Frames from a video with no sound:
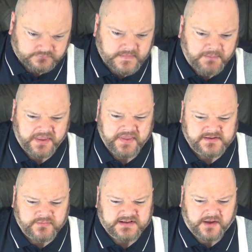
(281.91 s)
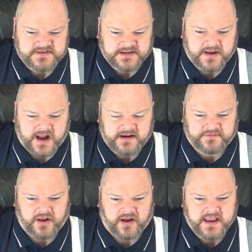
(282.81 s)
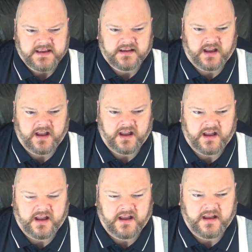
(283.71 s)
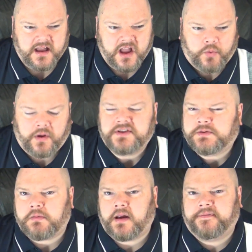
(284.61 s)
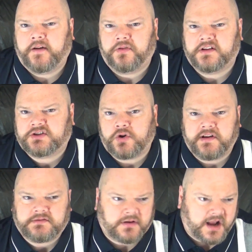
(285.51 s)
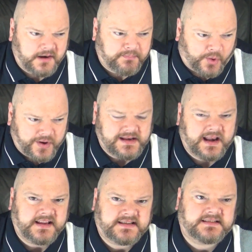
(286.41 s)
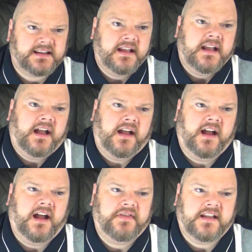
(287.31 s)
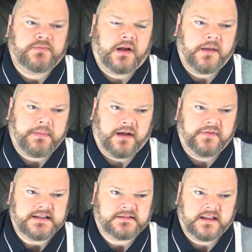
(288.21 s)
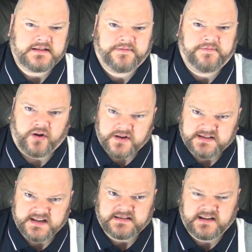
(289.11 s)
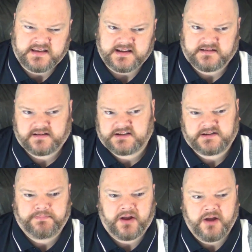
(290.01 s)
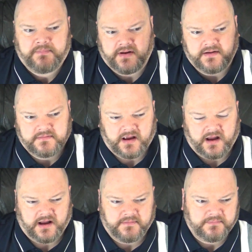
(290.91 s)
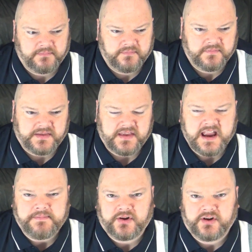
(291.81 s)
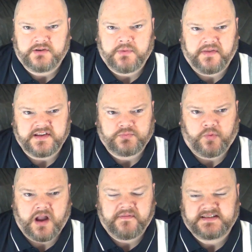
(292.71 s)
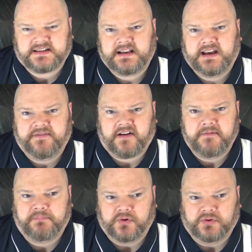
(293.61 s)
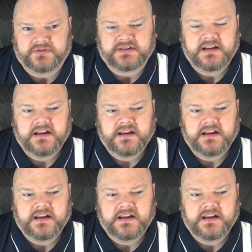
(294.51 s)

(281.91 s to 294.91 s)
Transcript: but then there's also some kind of like uh, ones where I felt the stories were kind of pointless. Uh, there's one about this this foxes. There's this suburban uh, neighborhood where this wife is clearly very bored,